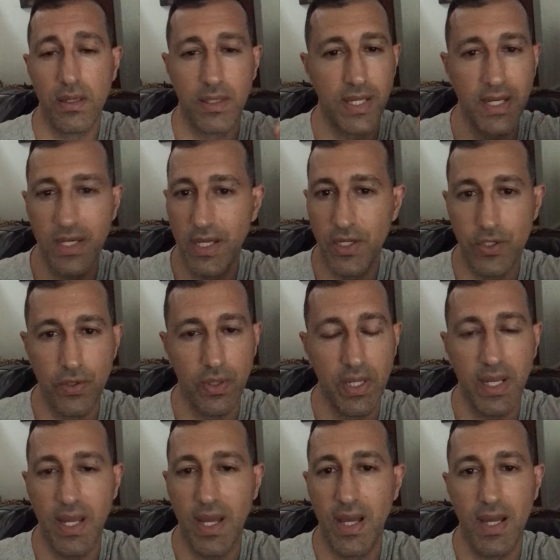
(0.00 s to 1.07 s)
Kidney
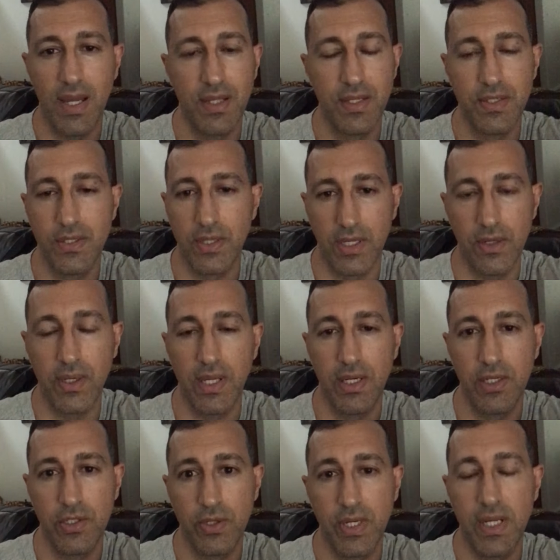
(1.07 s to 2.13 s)
injury as acute kidney
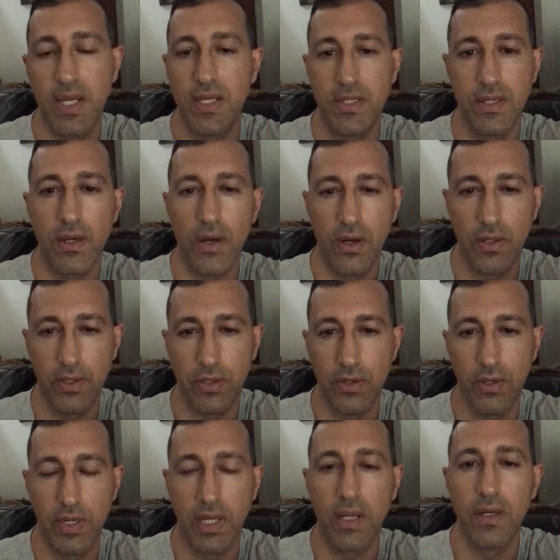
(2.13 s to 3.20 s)
injury as
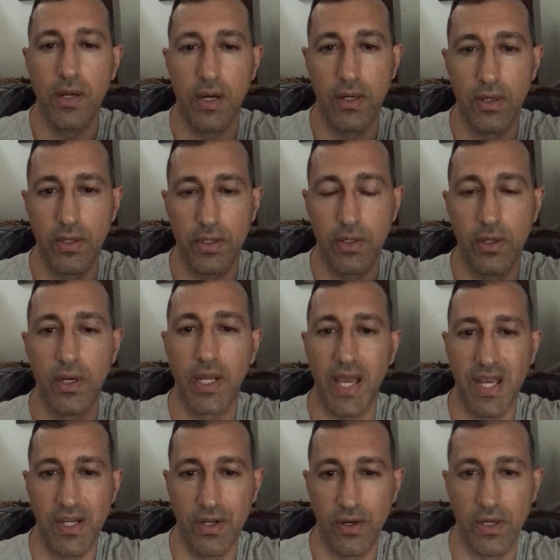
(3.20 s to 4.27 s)
oliguric, non-oliguric,
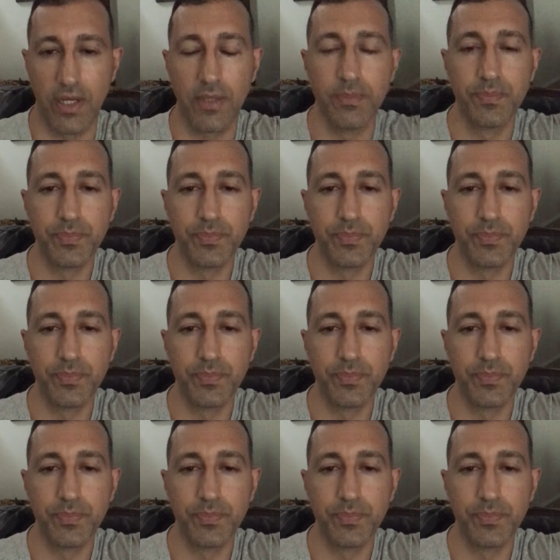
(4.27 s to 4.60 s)
anuric.